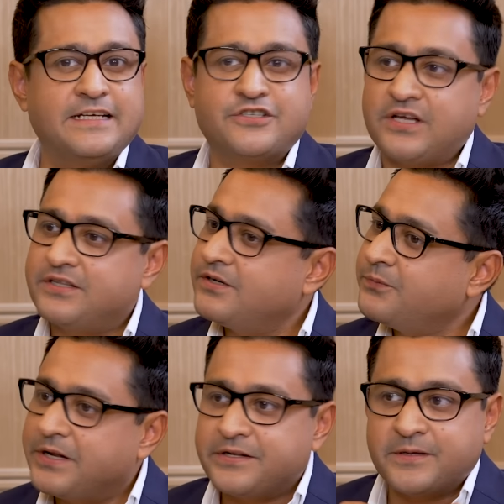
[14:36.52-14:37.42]
each other,
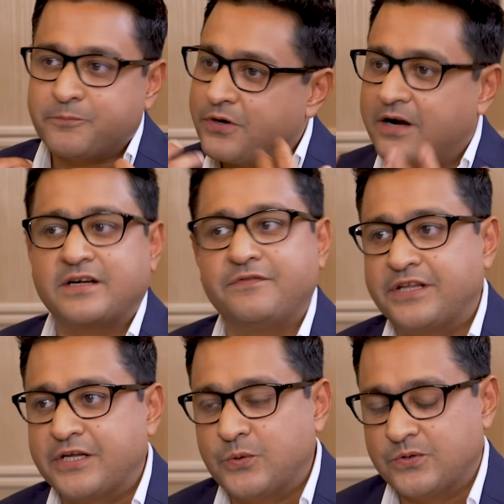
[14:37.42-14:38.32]
when the
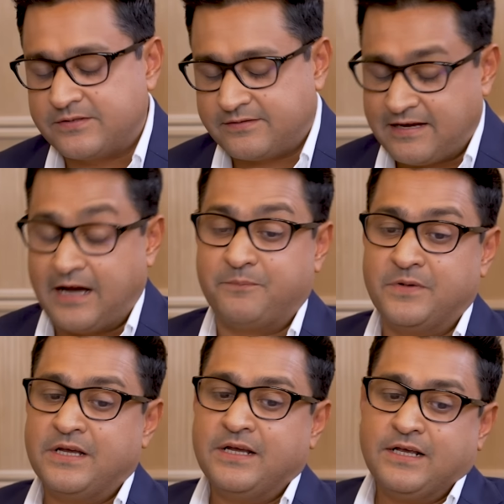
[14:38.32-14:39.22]
productivity goes up.
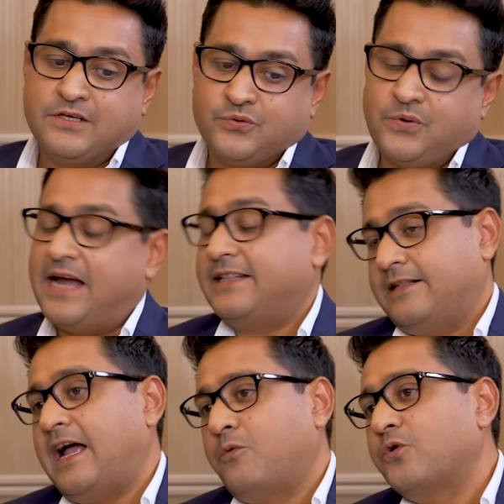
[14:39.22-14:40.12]
So I,
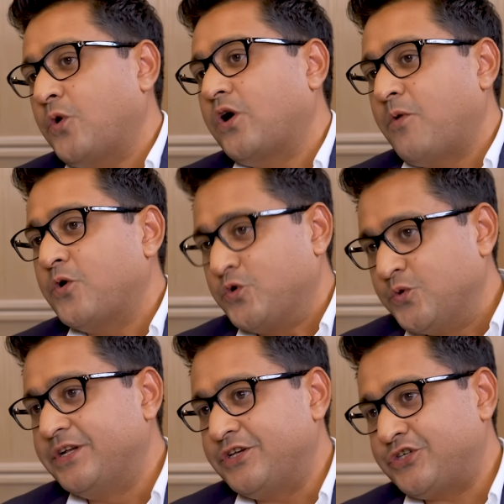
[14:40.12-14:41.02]
I want to talk about
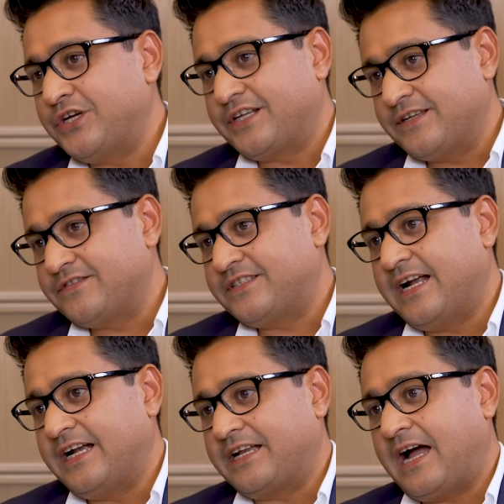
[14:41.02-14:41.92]
two initiatives
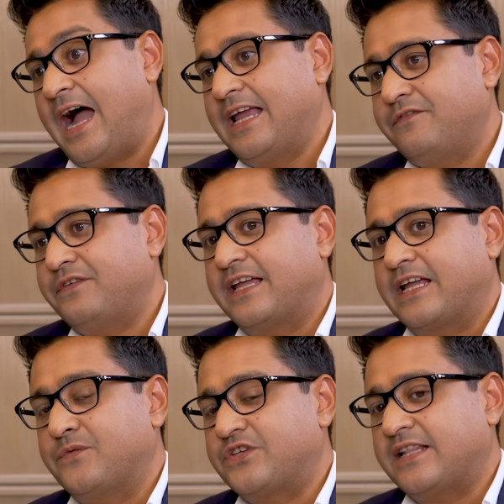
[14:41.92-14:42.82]
that I have
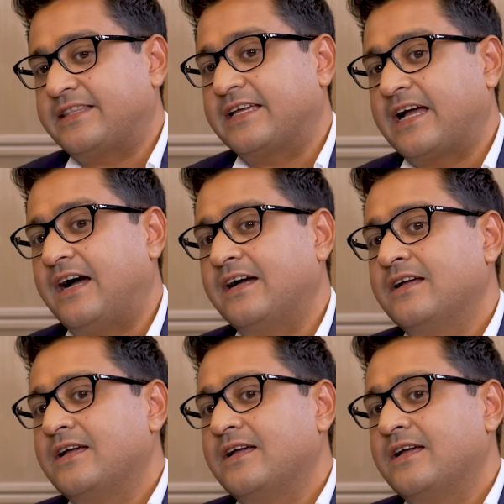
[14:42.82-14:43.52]
taken, which I think are